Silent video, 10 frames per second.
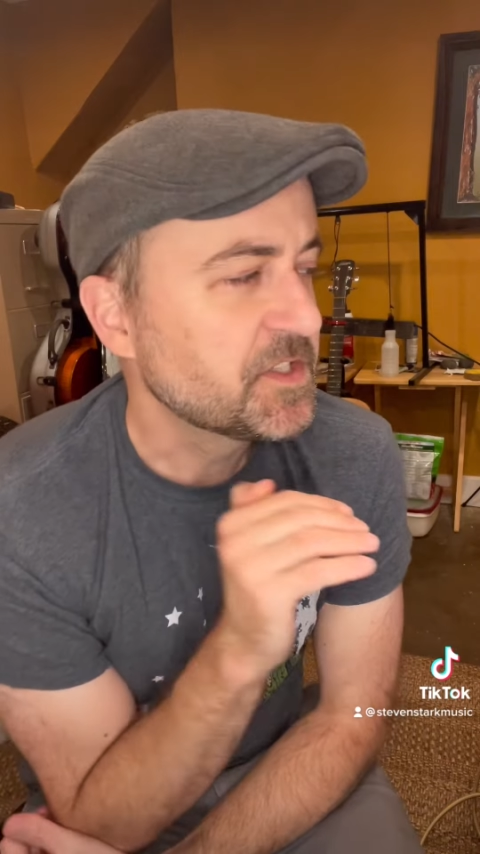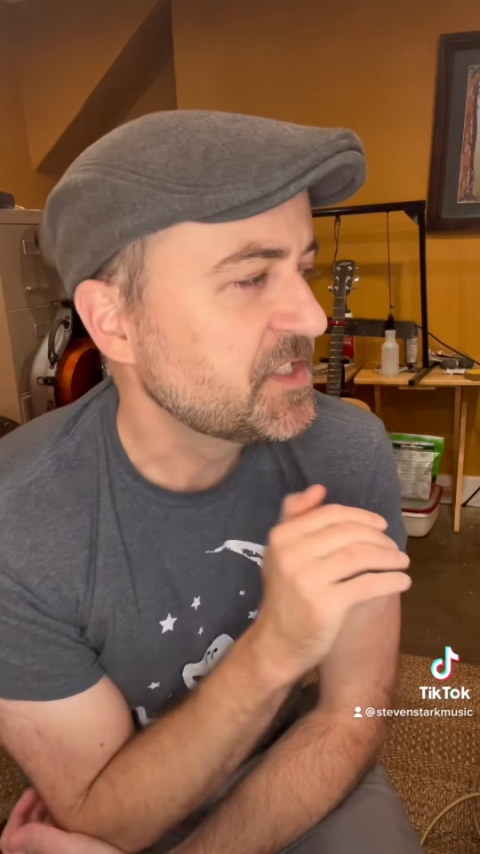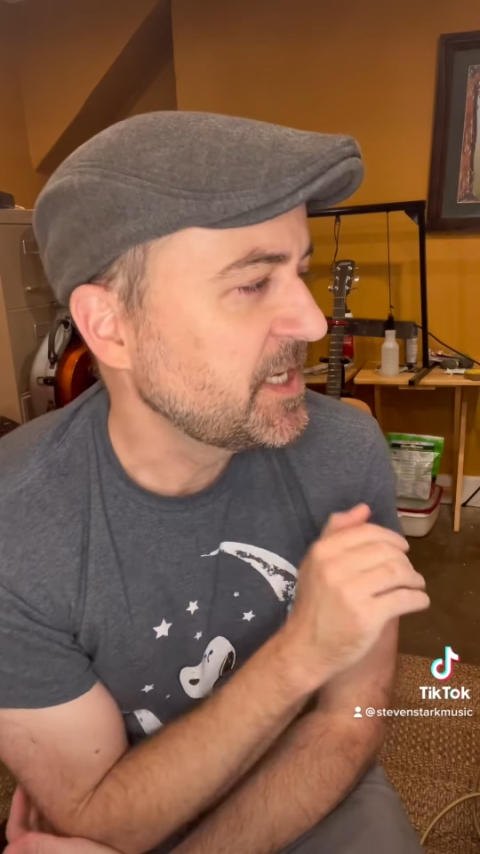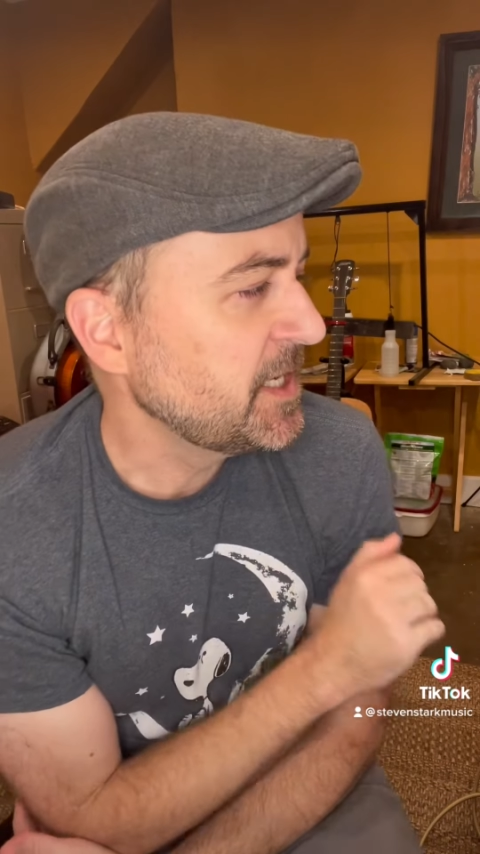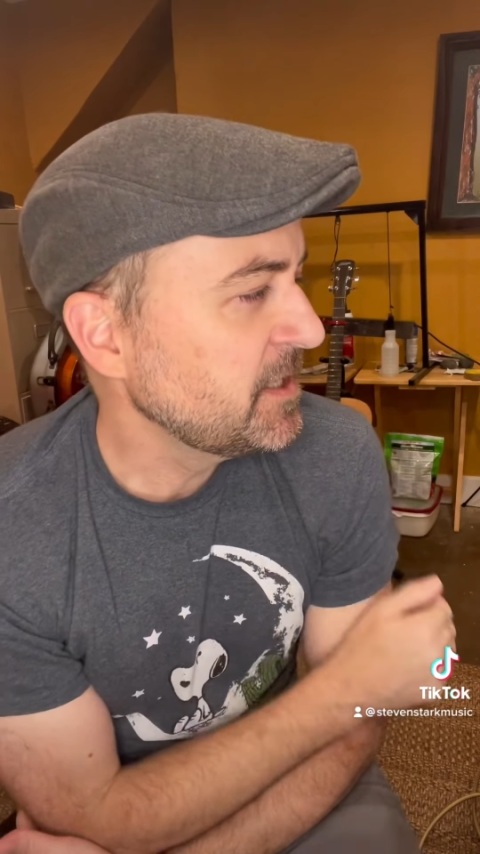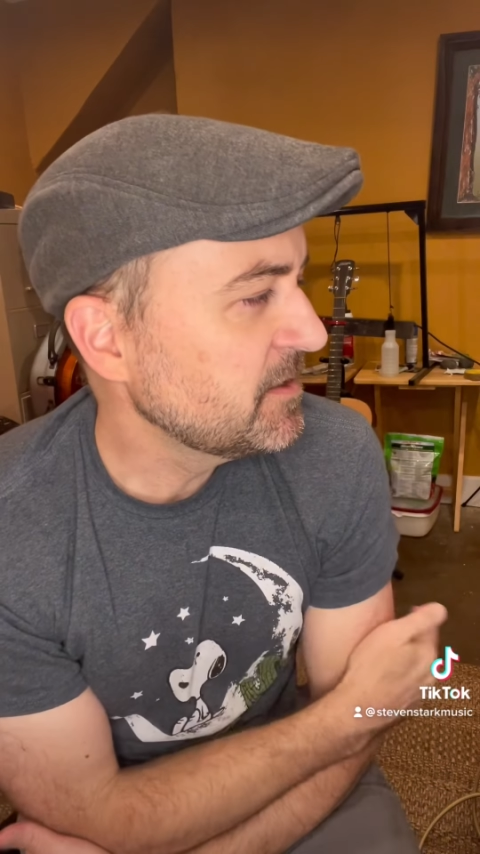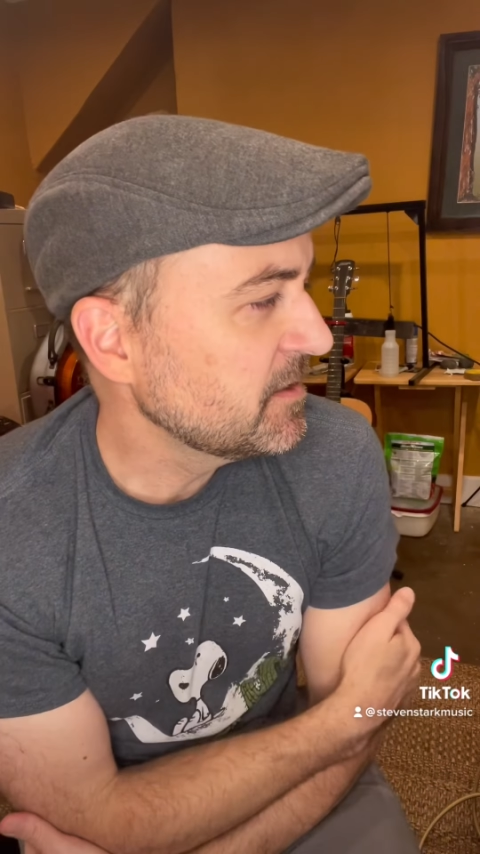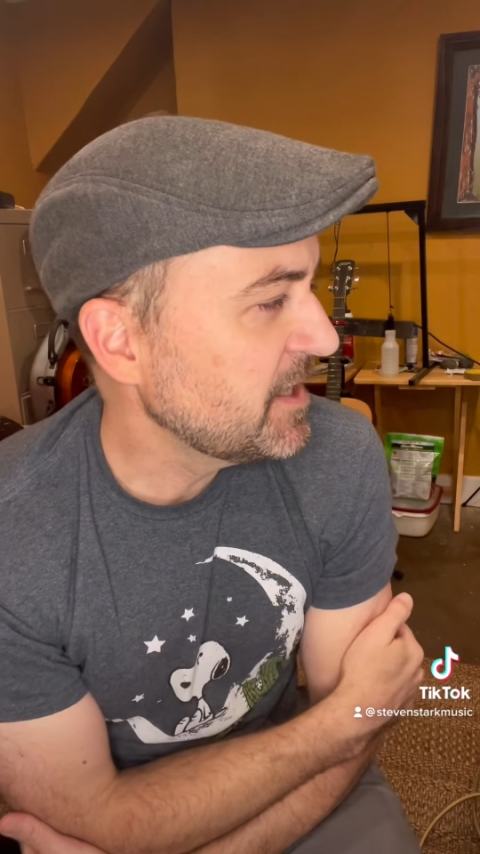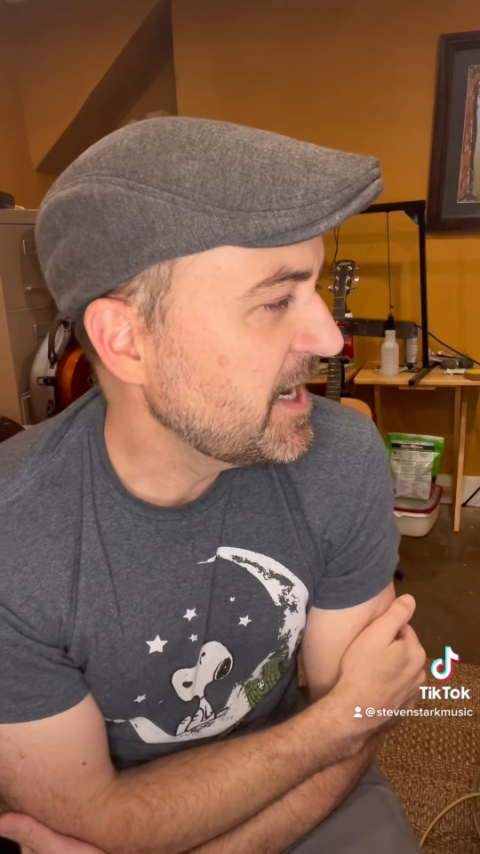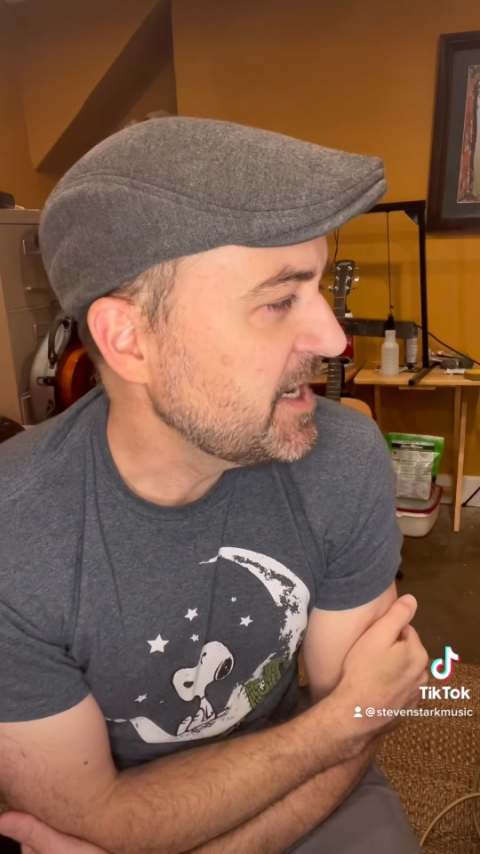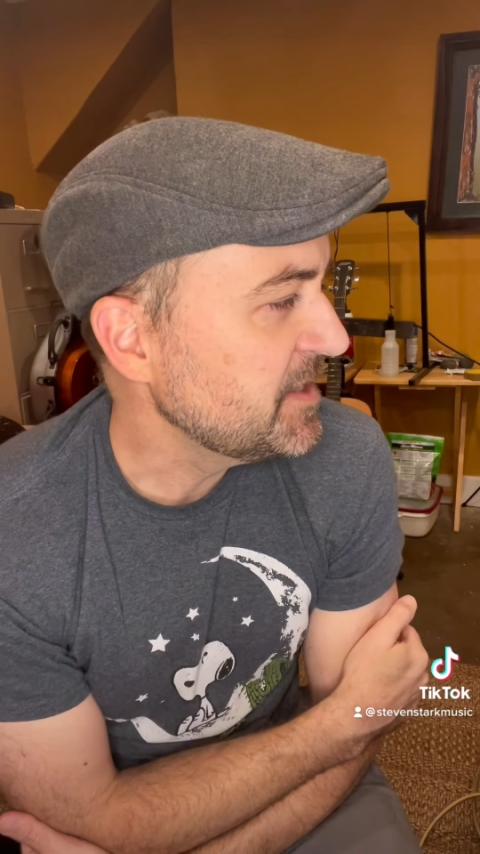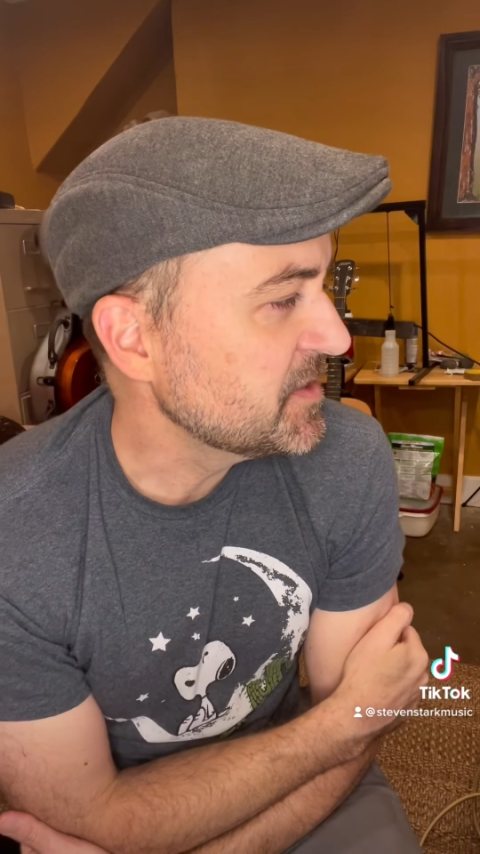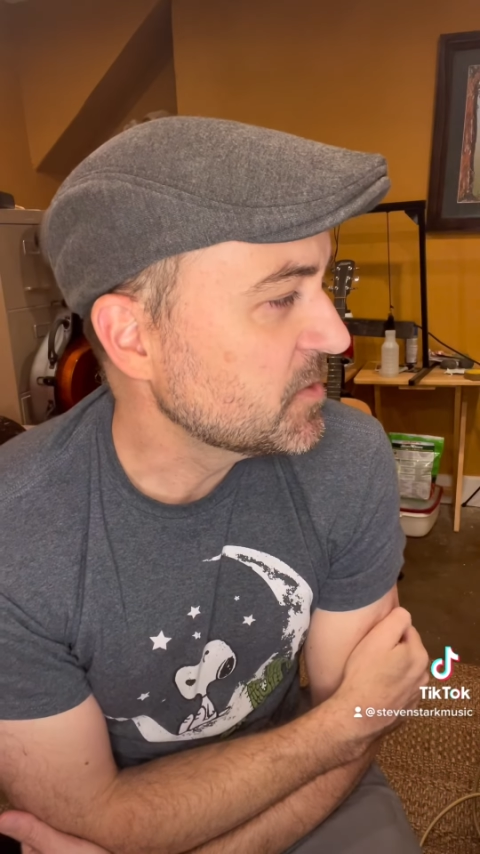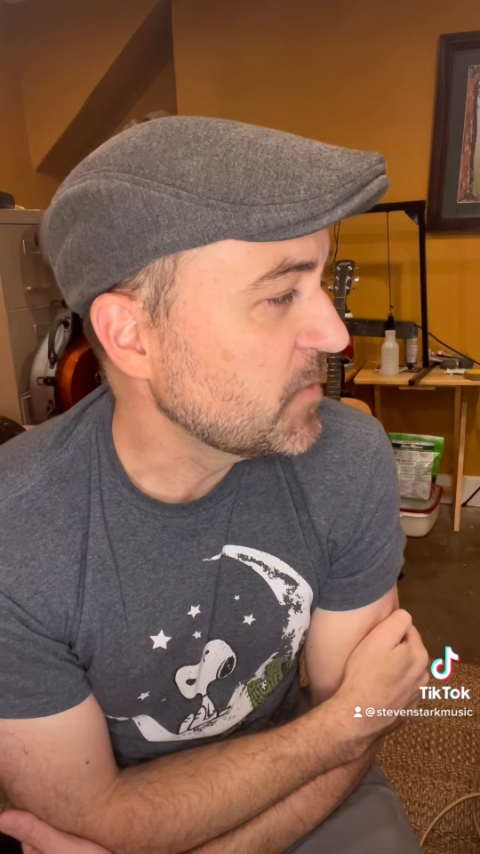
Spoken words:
singing the lines